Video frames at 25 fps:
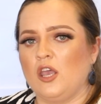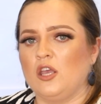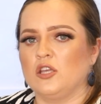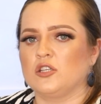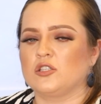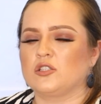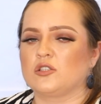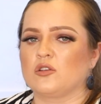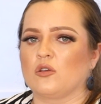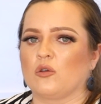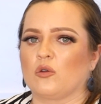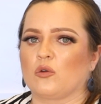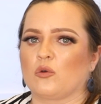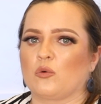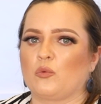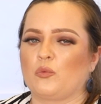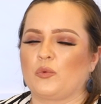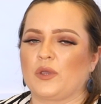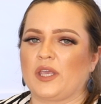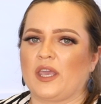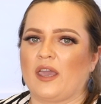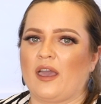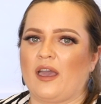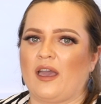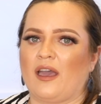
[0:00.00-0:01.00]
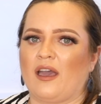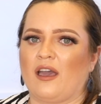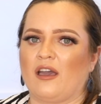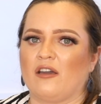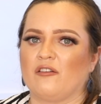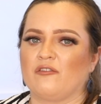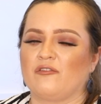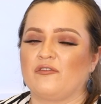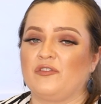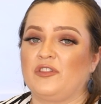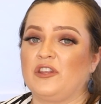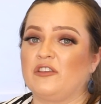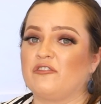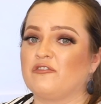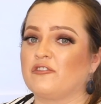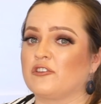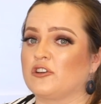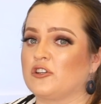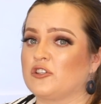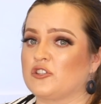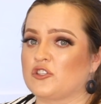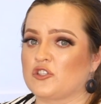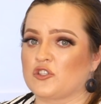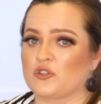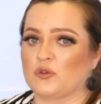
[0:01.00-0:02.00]
So we have
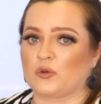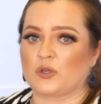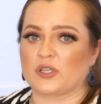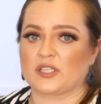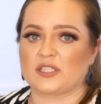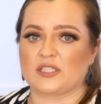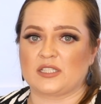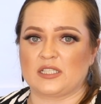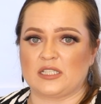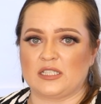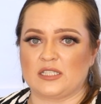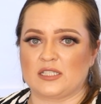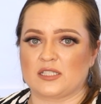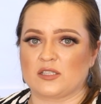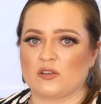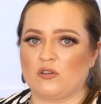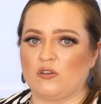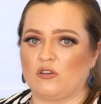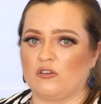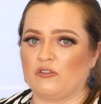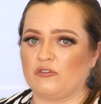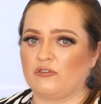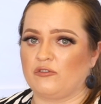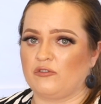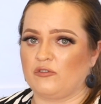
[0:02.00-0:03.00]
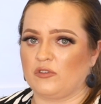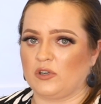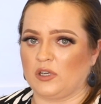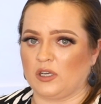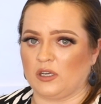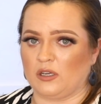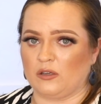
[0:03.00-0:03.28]
different sources of